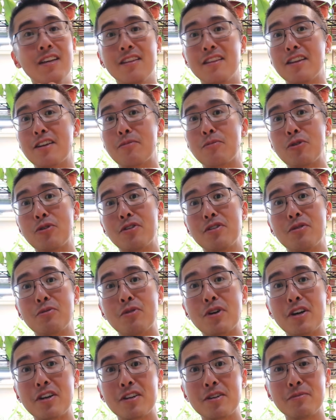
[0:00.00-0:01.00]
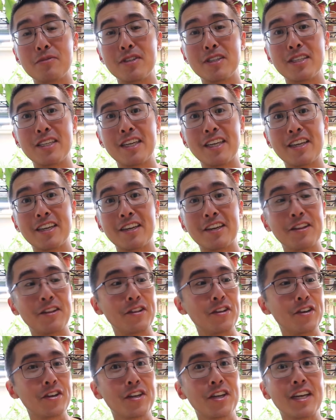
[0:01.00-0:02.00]
they're more than welcome to take a
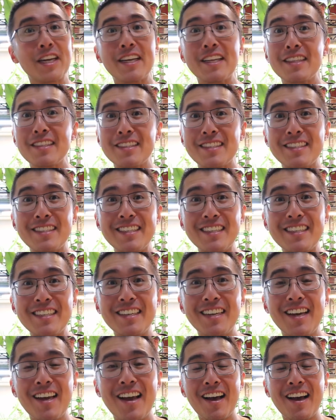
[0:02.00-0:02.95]
look and see